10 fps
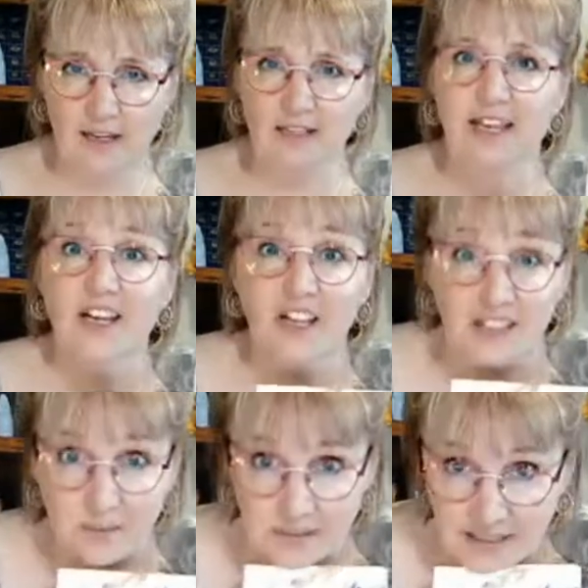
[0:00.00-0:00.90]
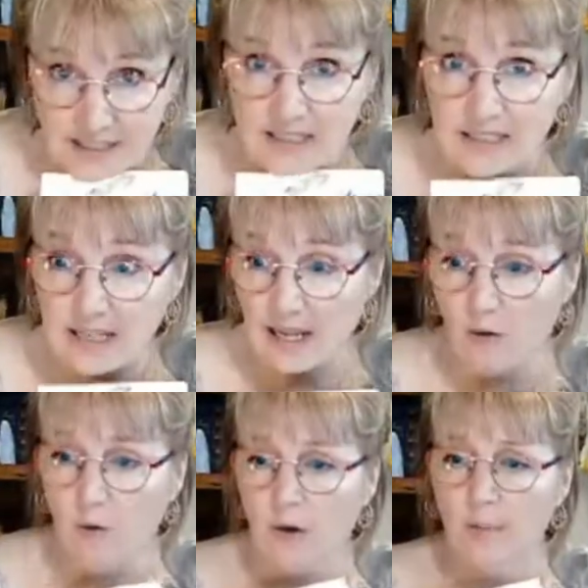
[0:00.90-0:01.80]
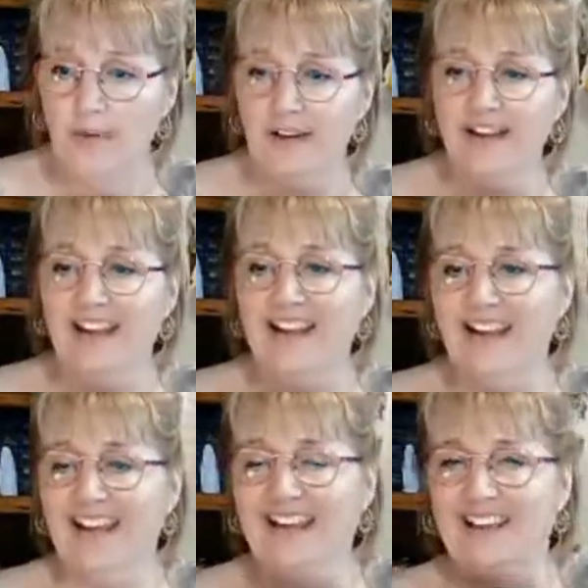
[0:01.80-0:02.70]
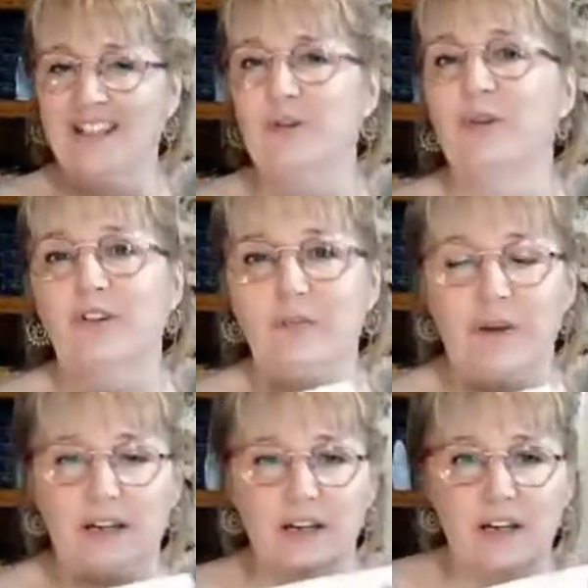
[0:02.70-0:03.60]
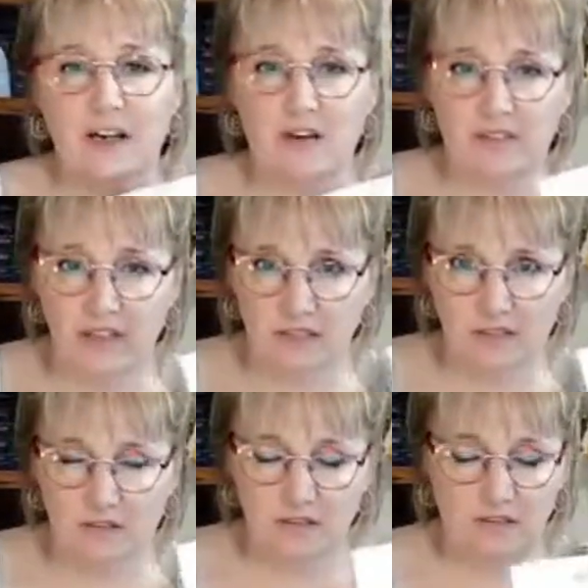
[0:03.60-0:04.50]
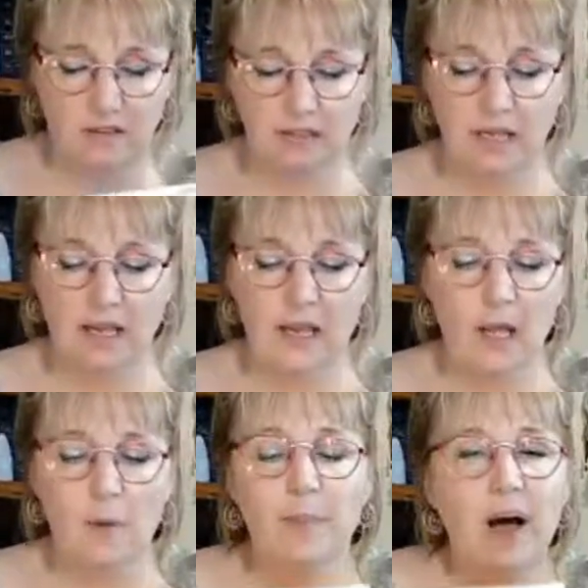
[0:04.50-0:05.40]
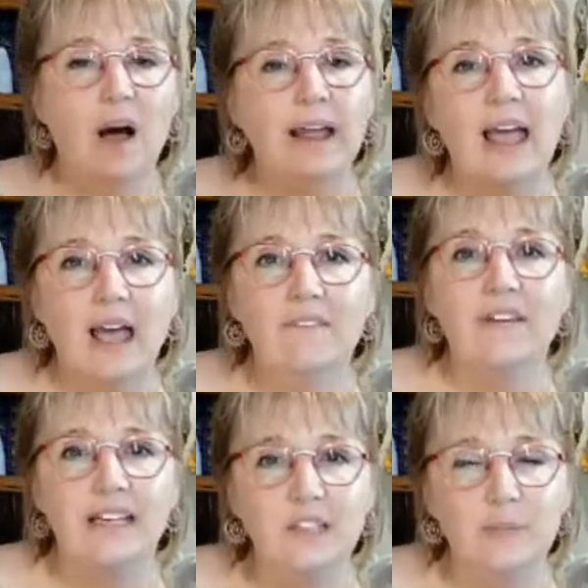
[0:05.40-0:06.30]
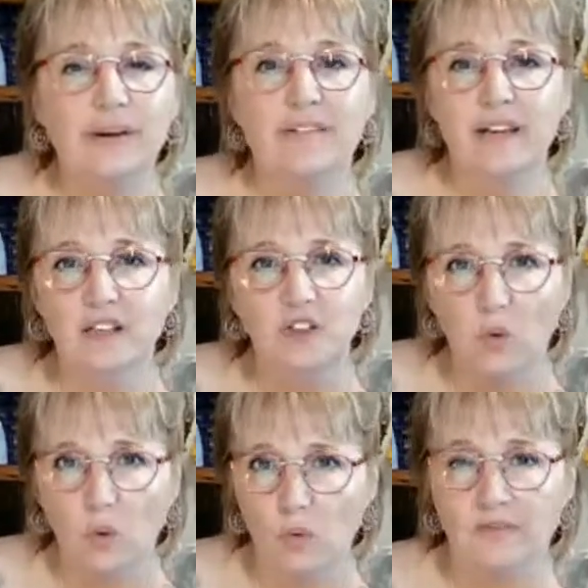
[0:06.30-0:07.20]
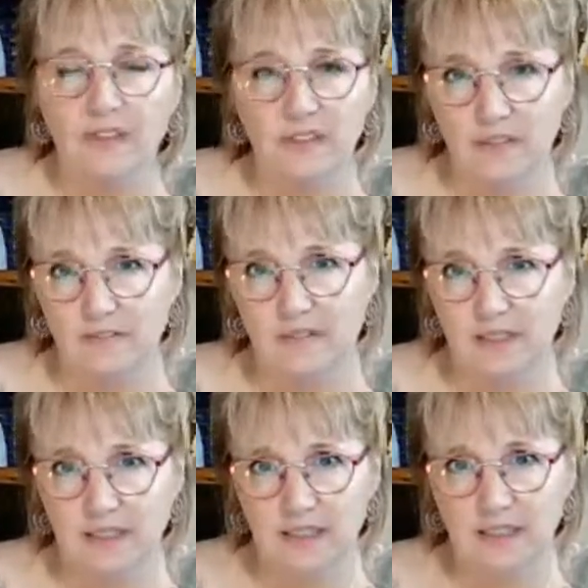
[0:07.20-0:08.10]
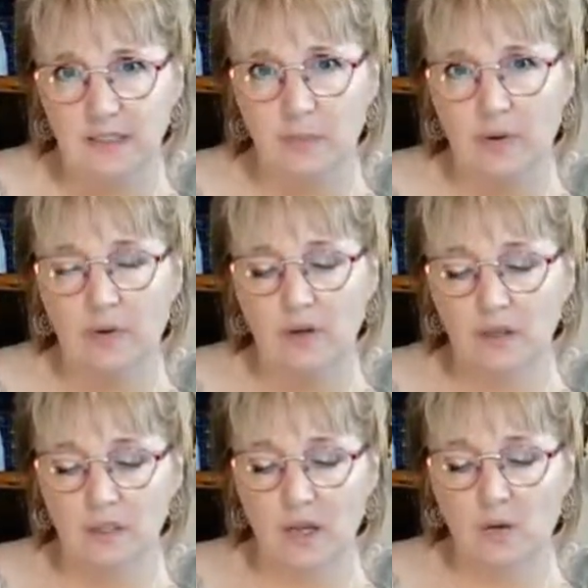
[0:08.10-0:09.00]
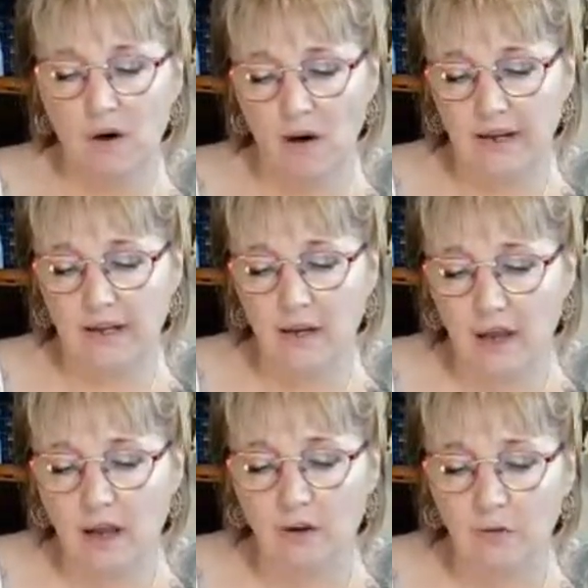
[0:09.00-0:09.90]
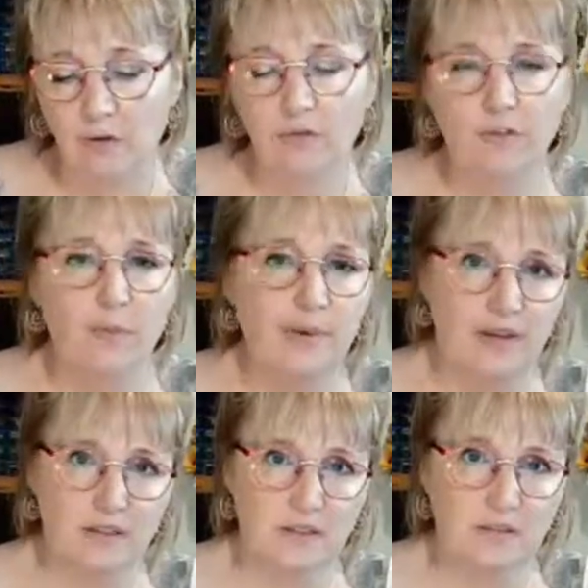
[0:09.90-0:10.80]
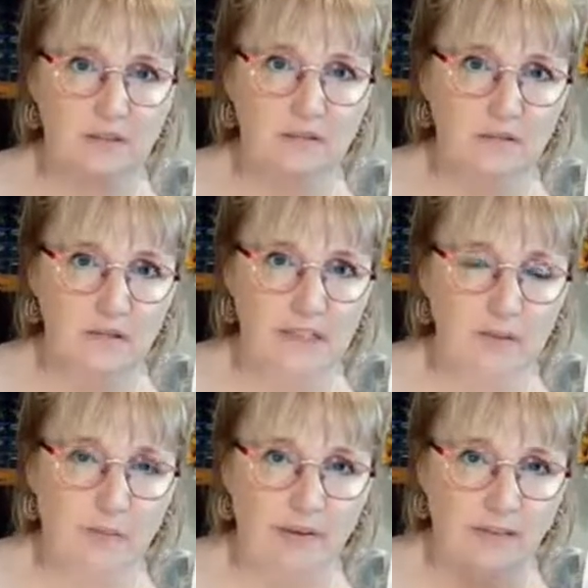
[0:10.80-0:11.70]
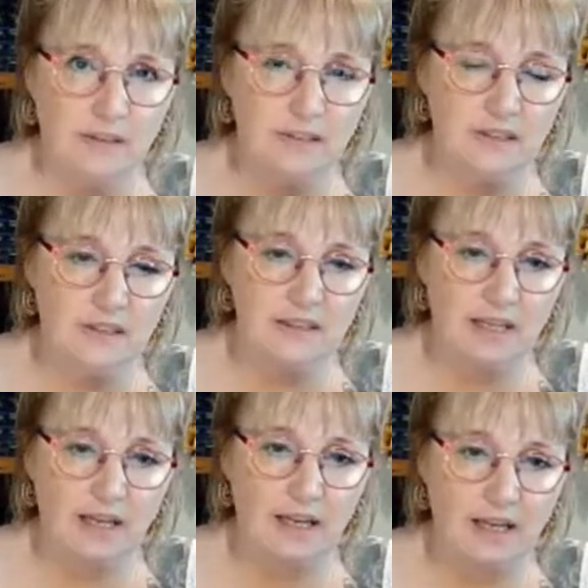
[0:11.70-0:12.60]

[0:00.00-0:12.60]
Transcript: because it was edited out, but because it would have been, you know, this sort of size. But I have experienced all of the stuff that's in this book. So I know from personal experience that